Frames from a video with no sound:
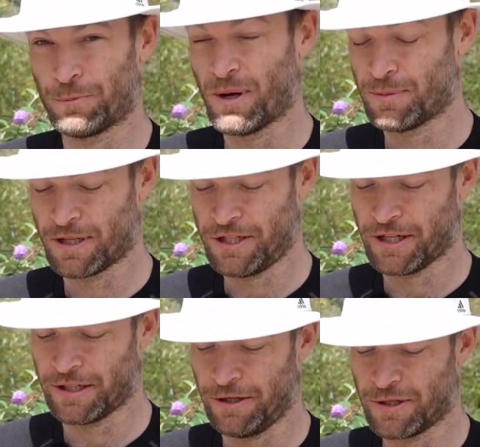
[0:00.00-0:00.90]
and websites
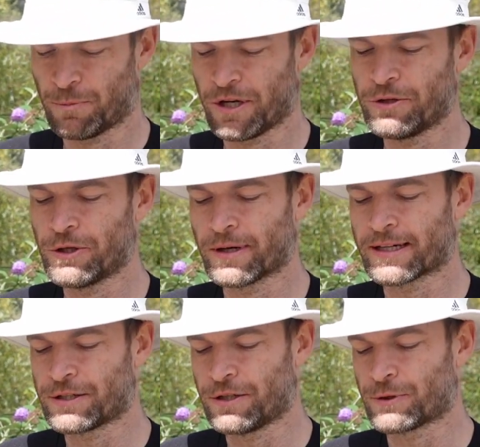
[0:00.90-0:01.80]
you can use, and what you're doing
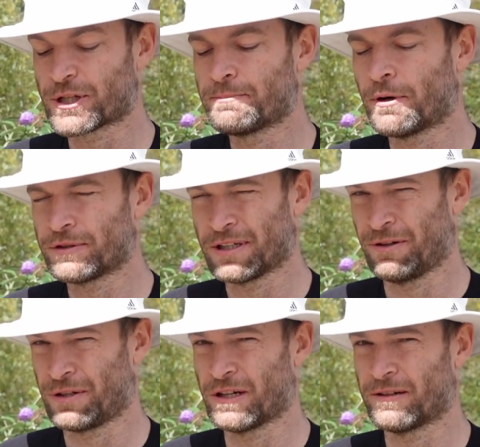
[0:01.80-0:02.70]
is you're spotting
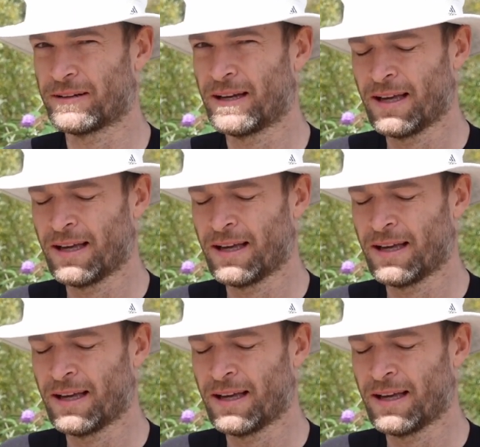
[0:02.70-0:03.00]
yourself.